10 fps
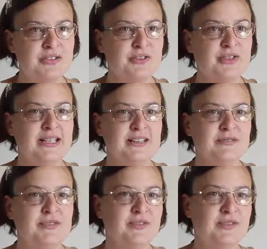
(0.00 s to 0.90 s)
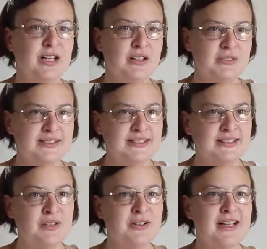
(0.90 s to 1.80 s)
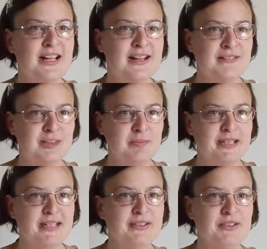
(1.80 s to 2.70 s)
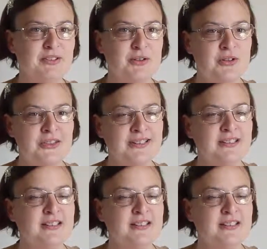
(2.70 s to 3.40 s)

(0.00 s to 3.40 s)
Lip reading: street in rough clothes and long hair and a beard and a dog.